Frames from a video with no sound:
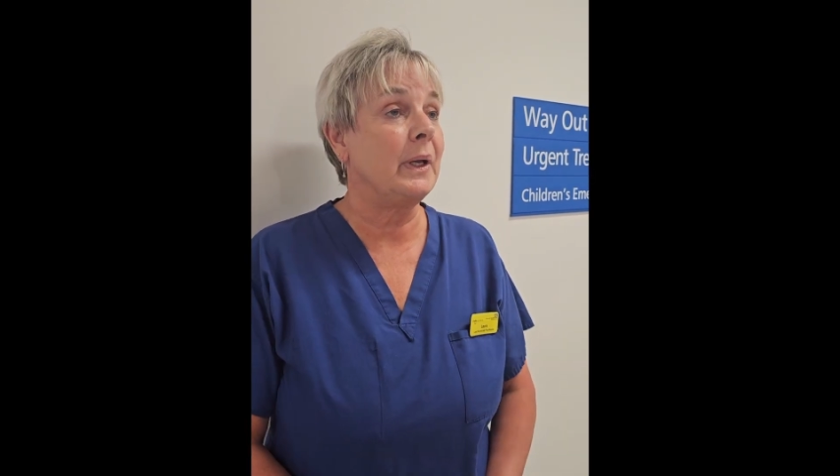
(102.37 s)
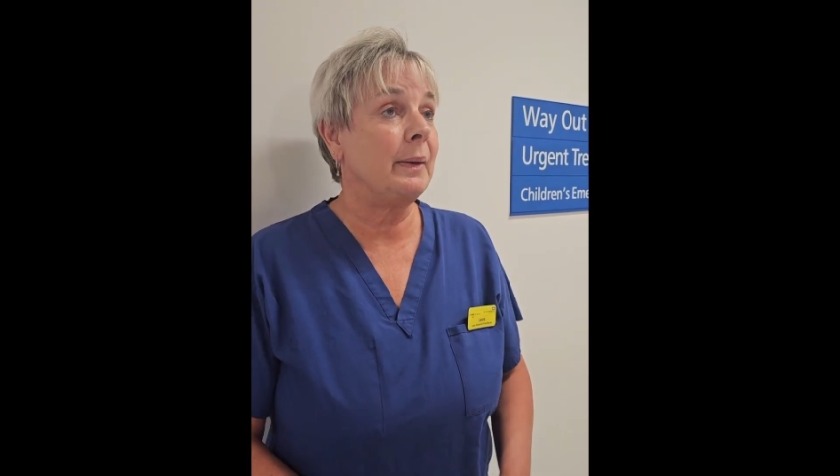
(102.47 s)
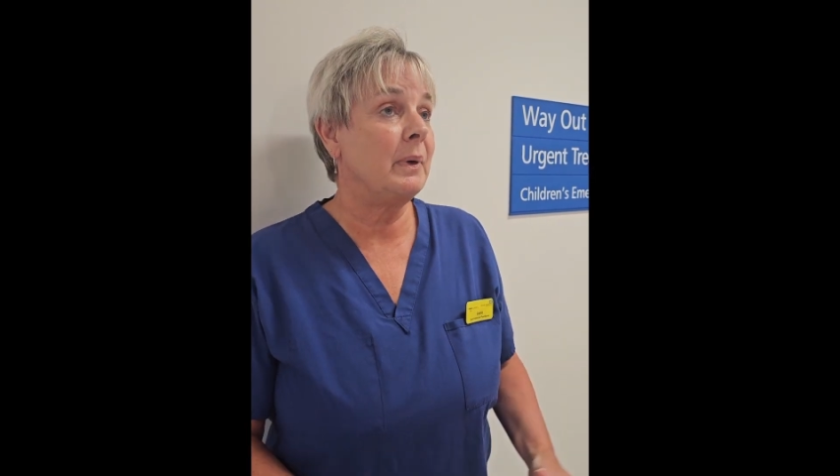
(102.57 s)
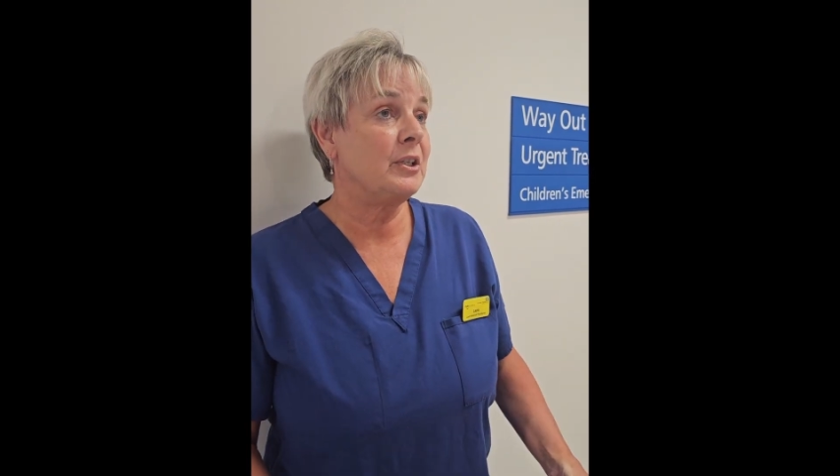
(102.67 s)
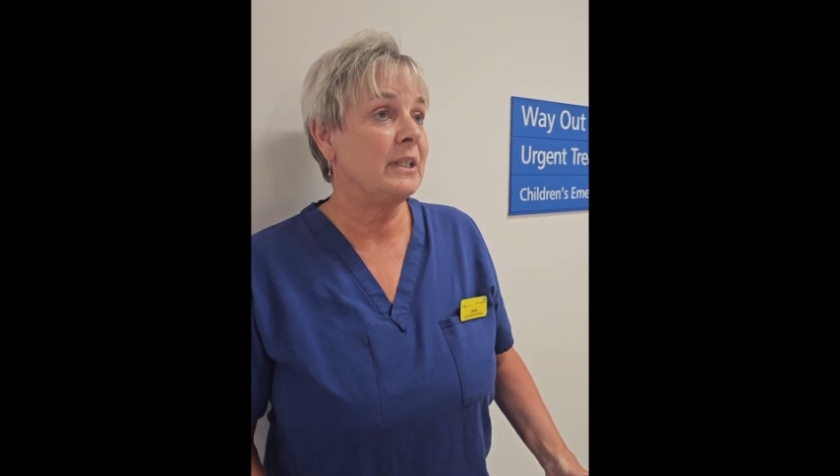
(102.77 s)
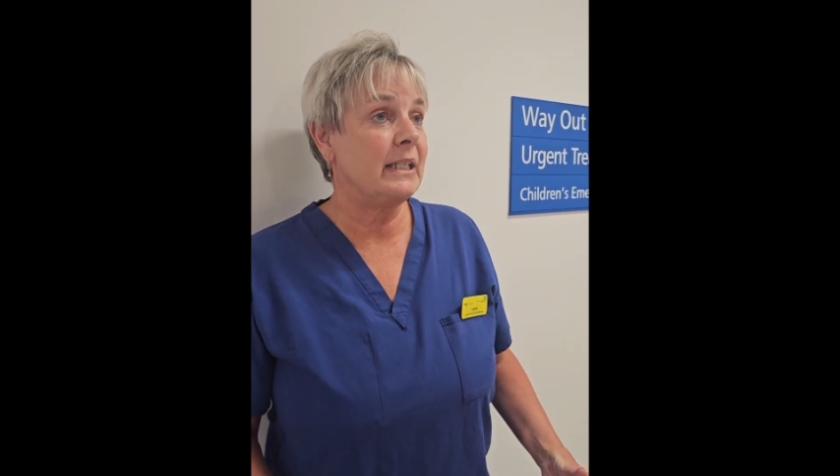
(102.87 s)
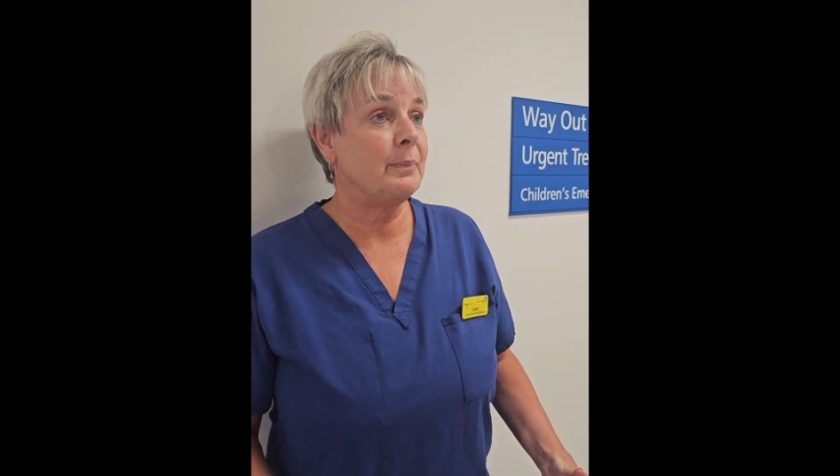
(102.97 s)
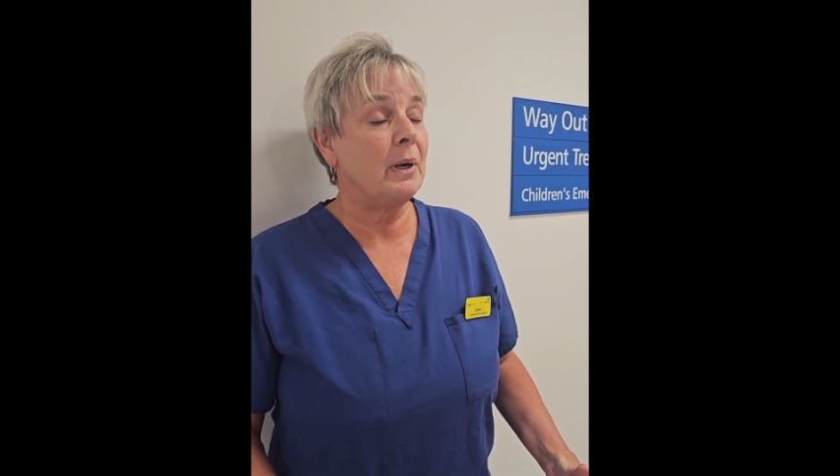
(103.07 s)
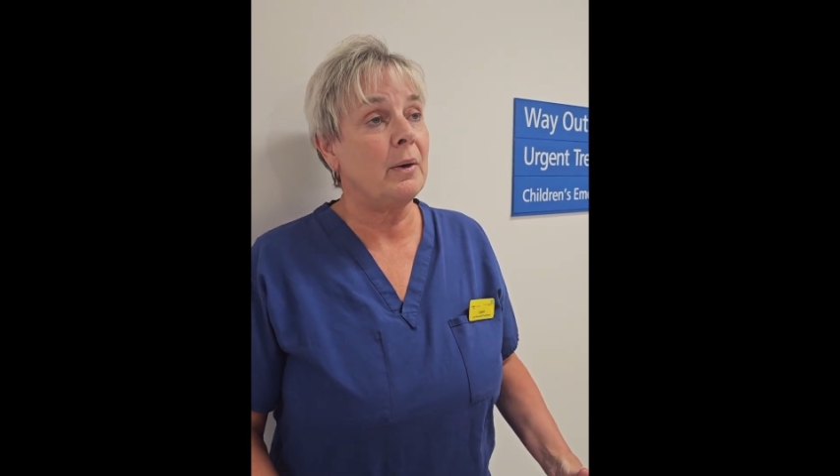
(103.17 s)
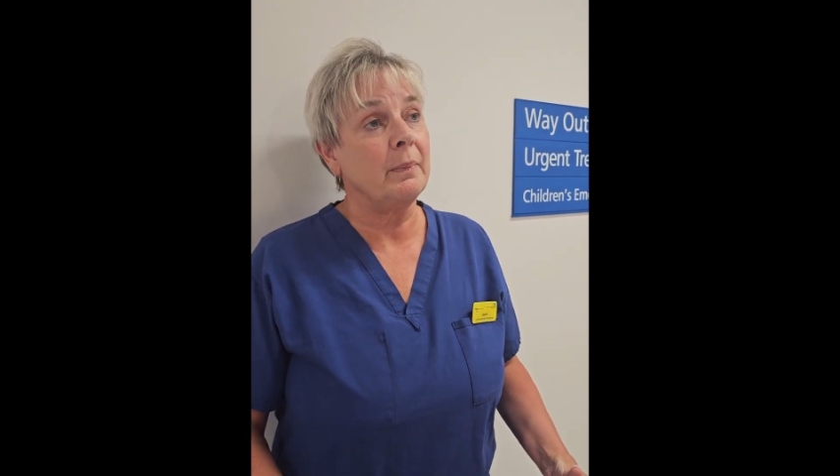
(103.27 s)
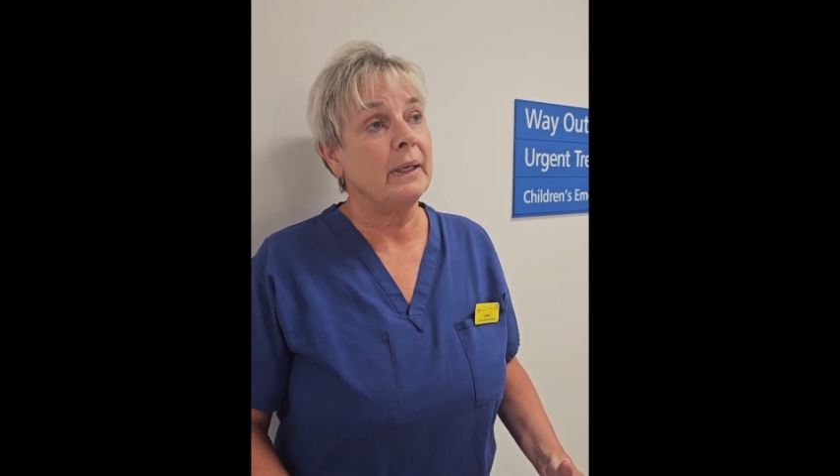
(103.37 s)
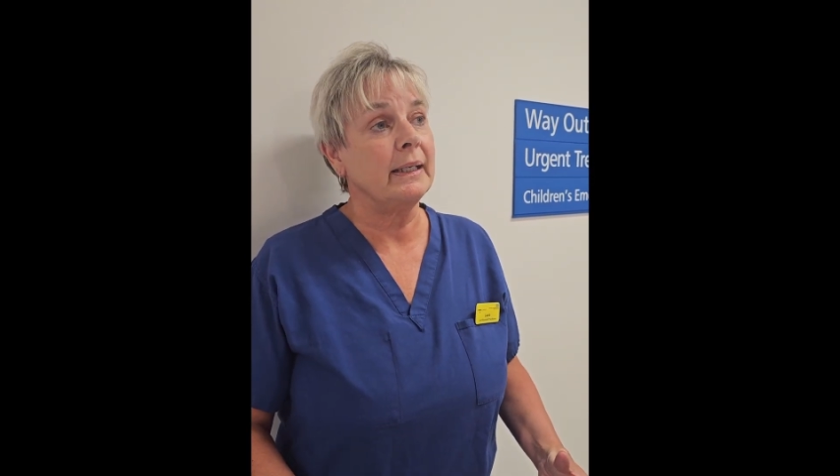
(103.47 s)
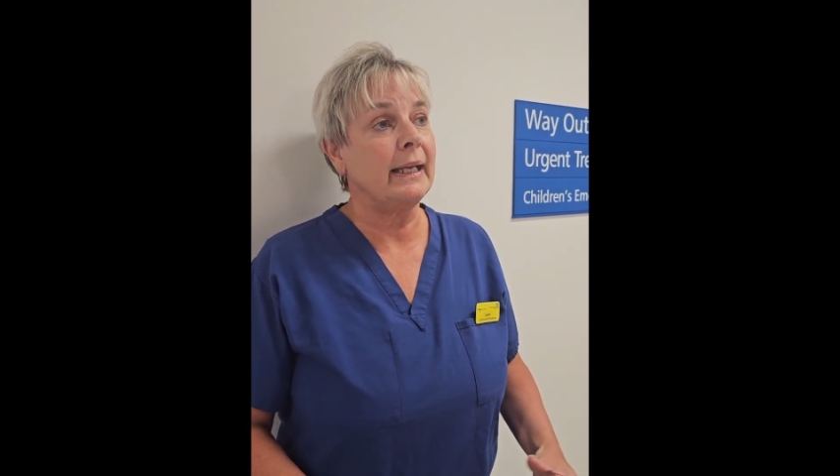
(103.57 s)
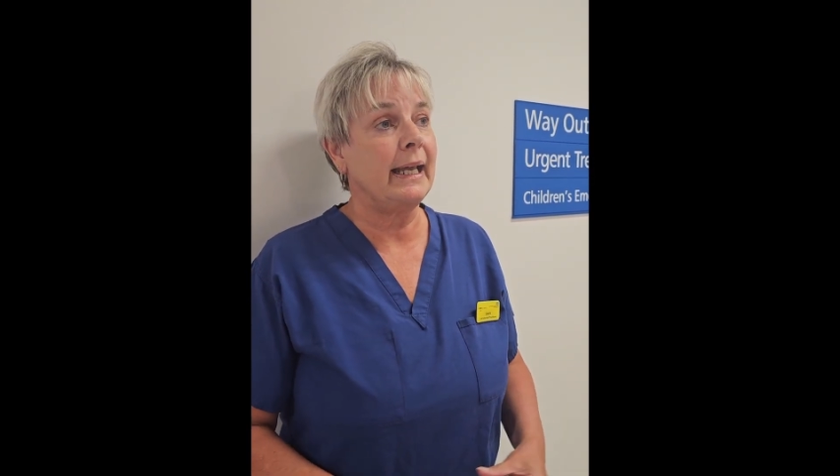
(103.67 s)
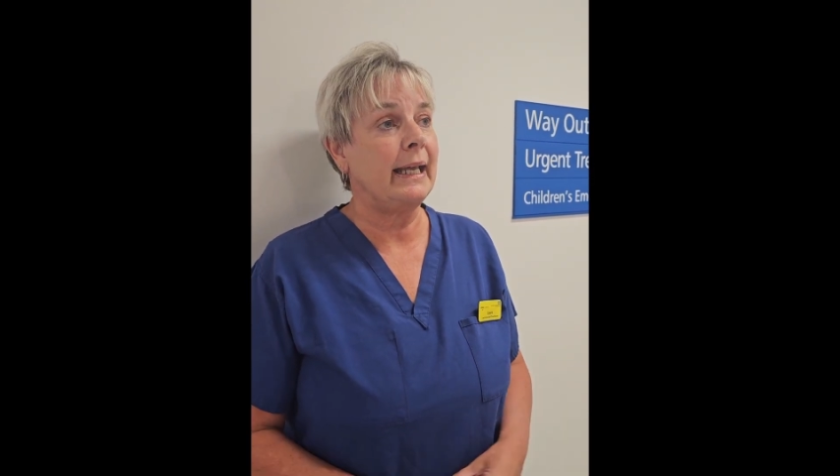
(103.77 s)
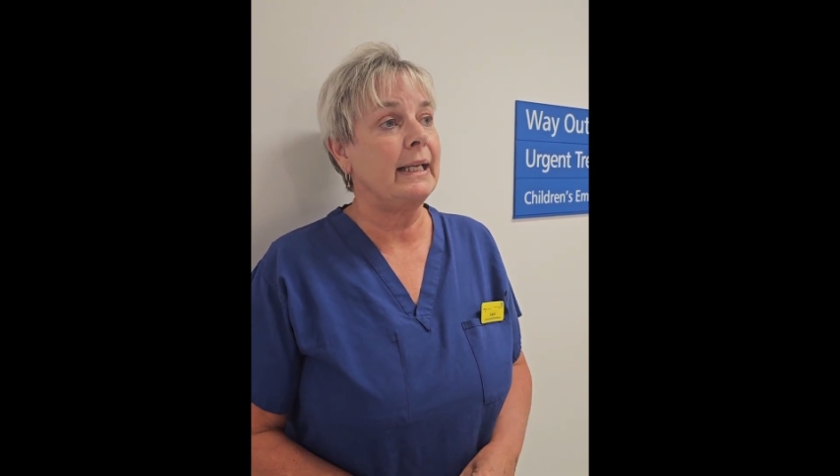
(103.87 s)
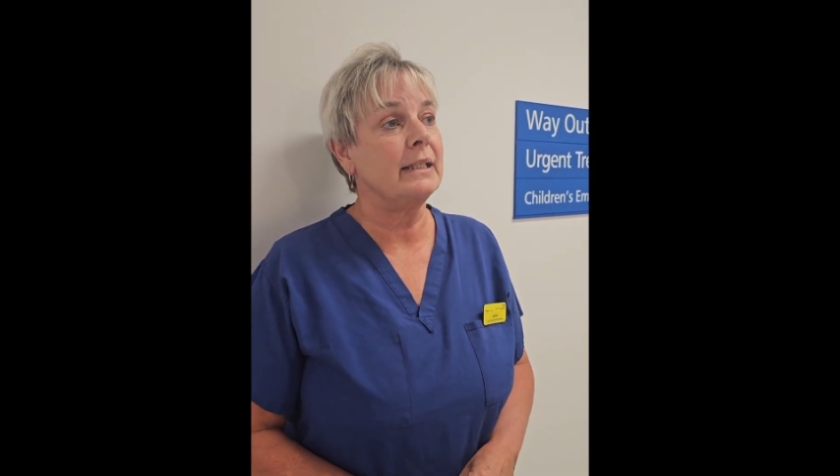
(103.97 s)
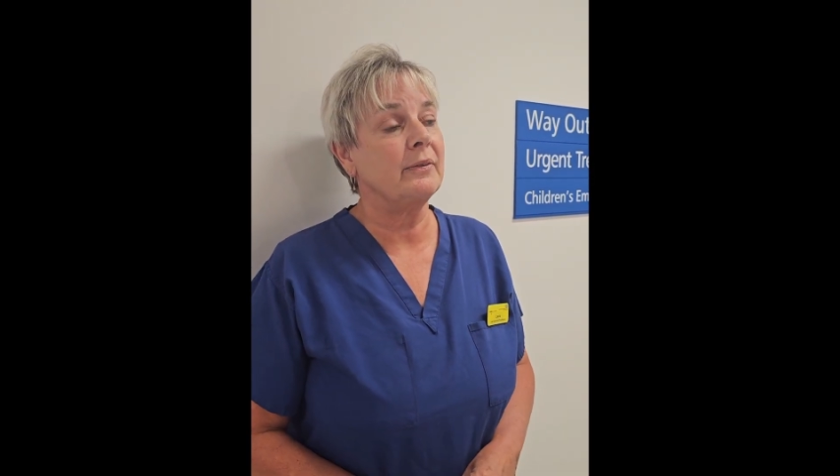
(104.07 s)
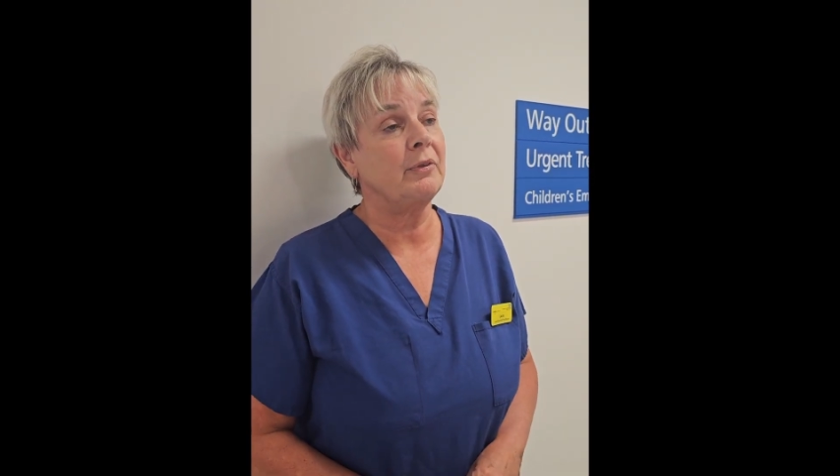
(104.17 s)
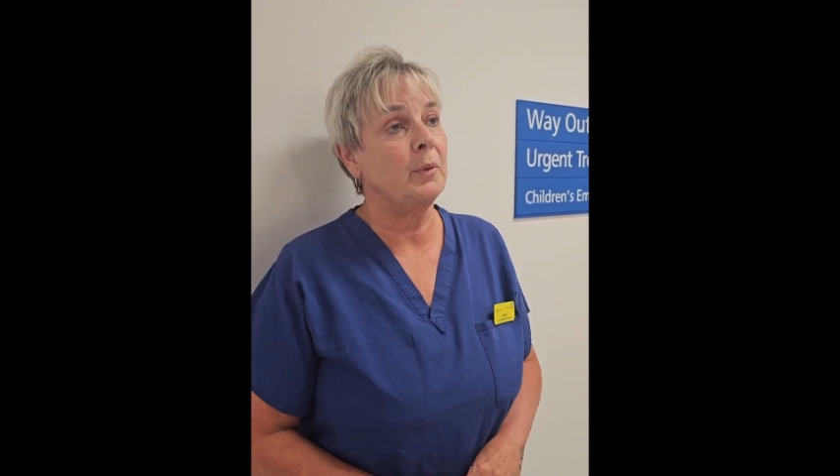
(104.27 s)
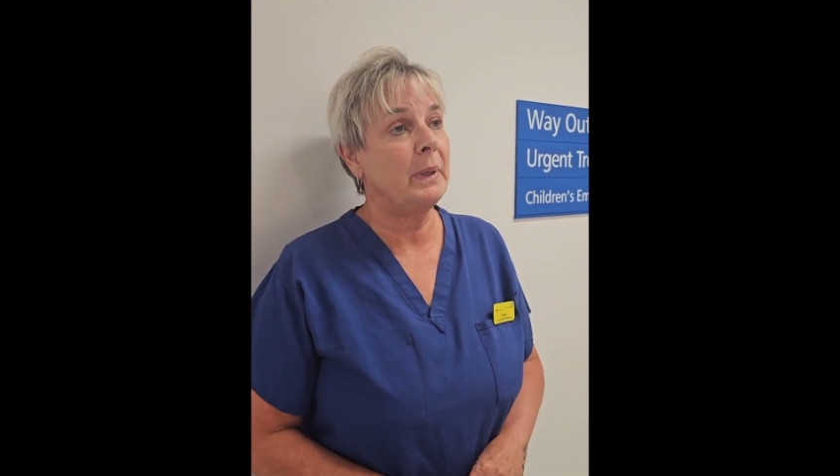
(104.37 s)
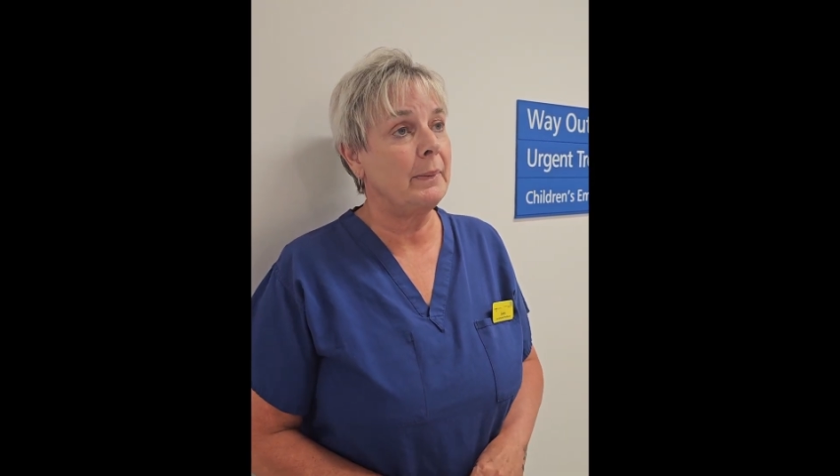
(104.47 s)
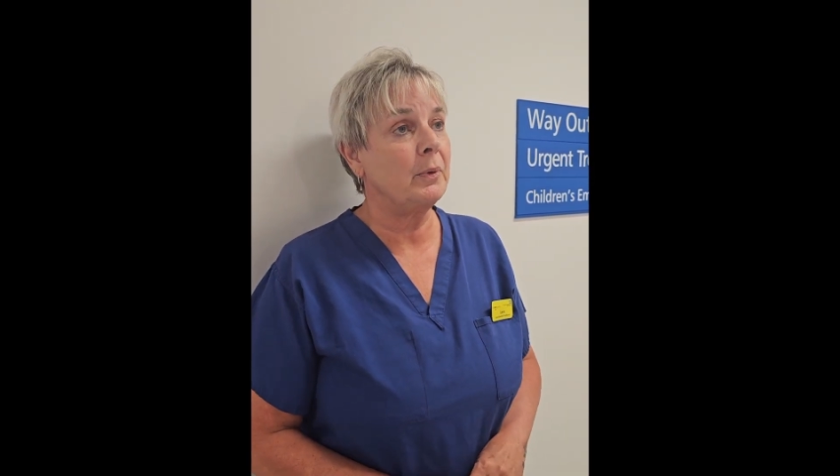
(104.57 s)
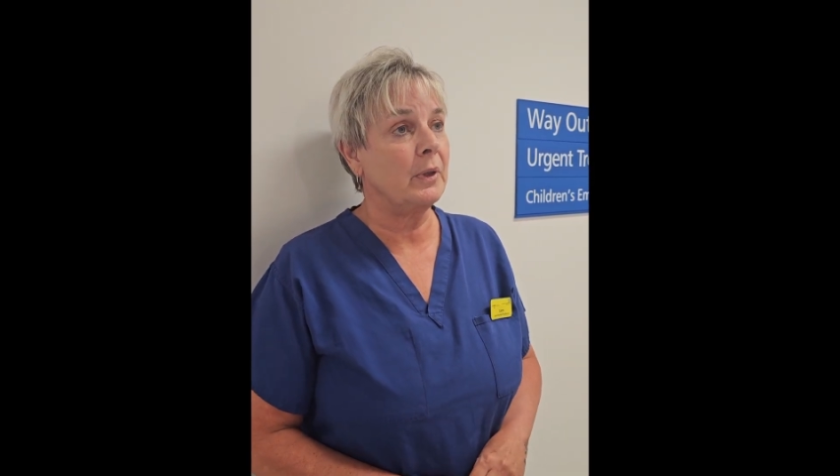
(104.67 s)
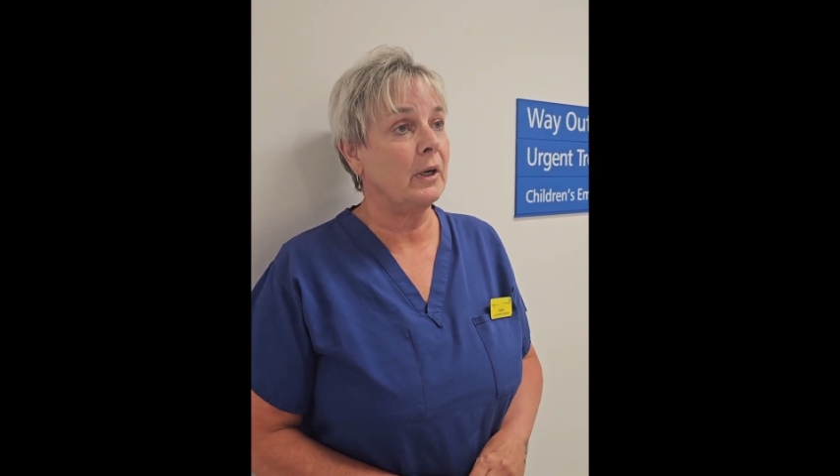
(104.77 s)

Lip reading: Emergency department is for people